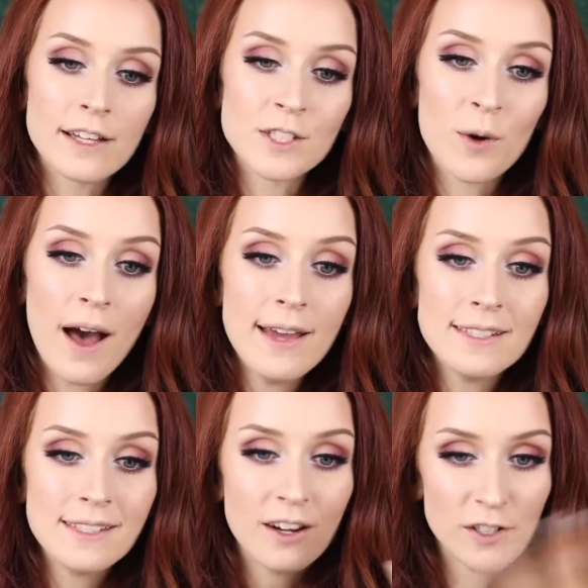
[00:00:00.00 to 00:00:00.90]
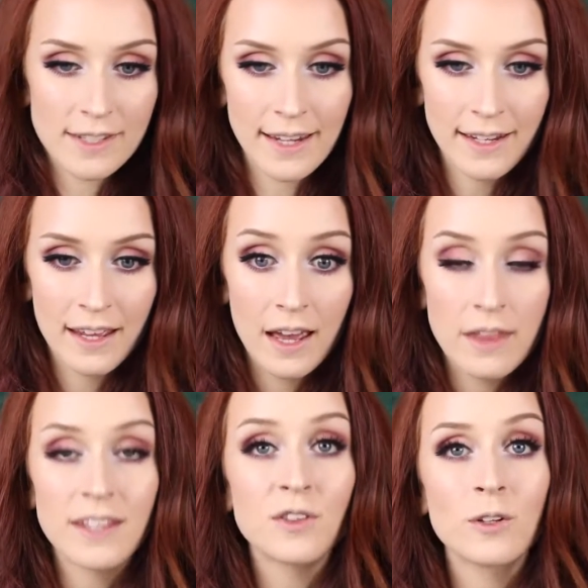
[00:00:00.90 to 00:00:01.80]
Alright, so eyes are done. I
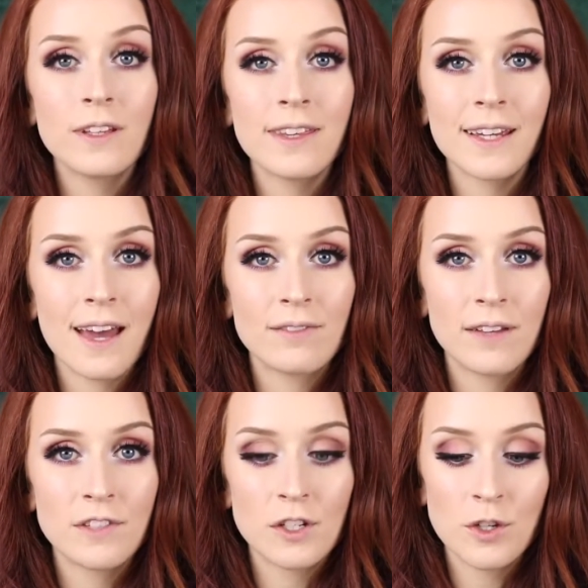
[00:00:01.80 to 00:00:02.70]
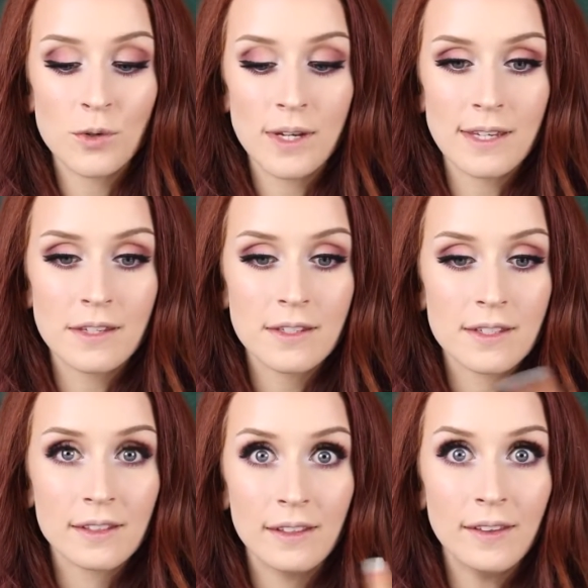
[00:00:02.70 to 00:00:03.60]
think the only thing I have left to do
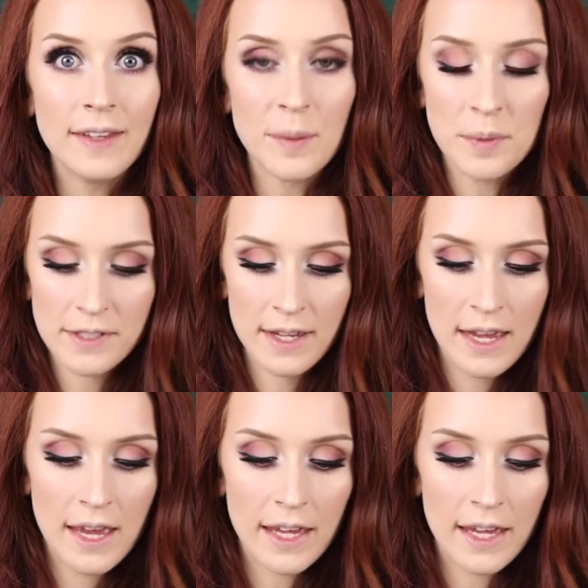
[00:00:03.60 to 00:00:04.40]
is lips.